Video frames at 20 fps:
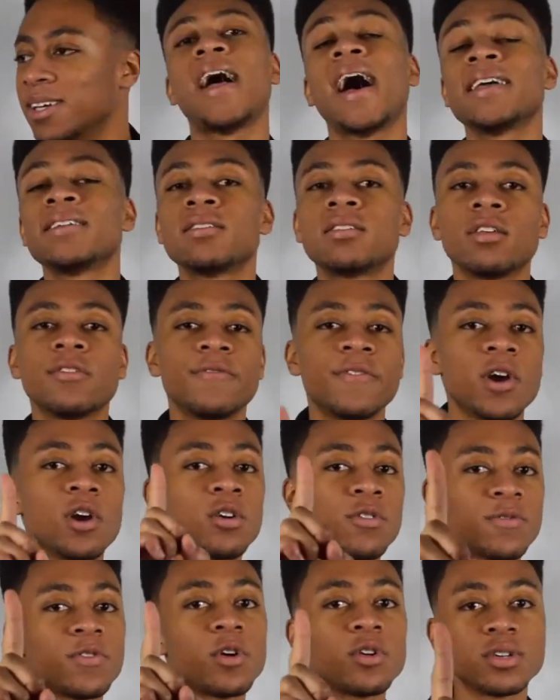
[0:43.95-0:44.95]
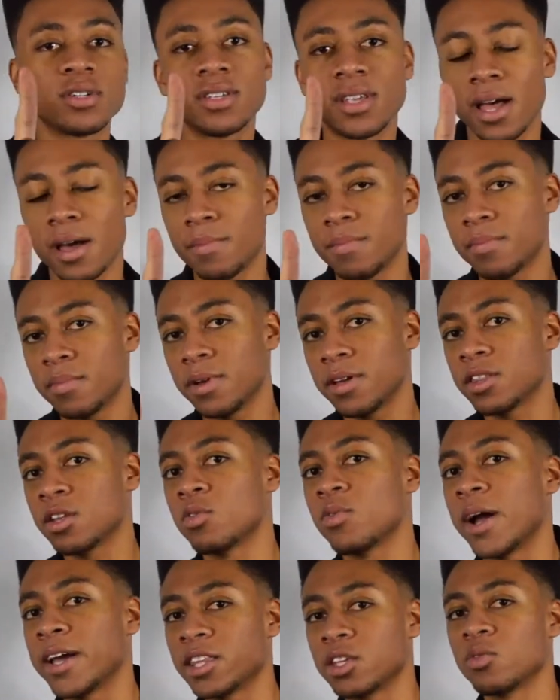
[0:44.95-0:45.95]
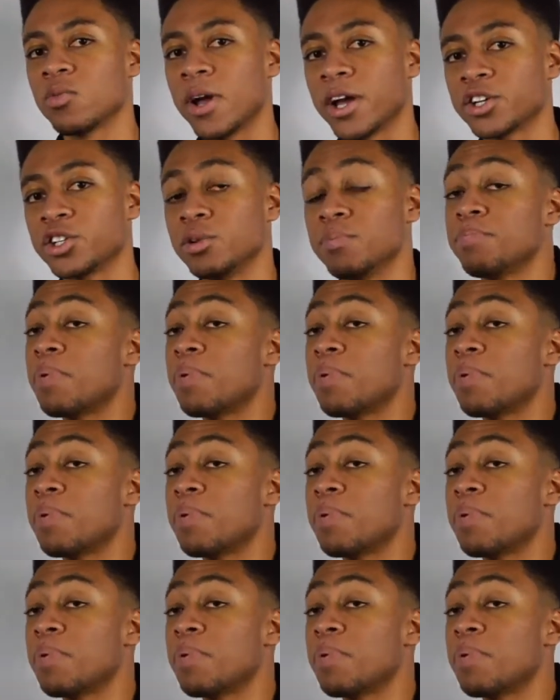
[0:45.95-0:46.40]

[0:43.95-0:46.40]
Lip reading: That's the very first step in the right direction.